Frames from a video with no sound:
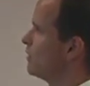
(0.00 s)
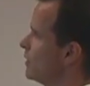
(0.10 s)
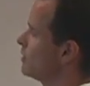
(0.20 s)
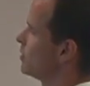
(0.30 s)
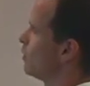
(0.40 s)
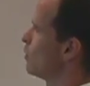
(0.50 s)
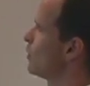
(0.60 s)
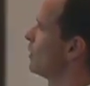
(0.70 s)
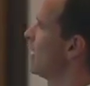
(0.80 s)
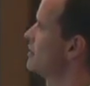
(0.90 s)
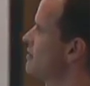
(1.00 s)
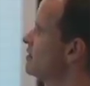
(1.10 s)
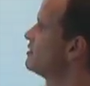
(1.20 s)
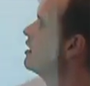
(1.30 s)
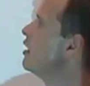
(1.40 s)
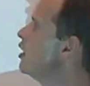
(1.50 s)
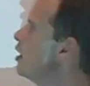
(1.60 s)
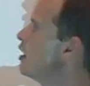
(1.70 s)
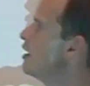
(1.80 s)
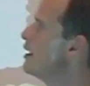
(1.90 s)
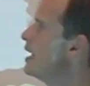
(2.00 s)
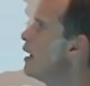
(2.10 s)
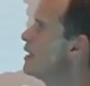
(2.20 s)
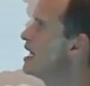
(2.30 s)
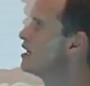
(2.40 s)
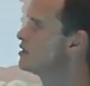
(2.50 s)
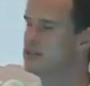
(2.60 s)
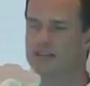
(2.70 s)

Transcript: here, total current assets, now we can actually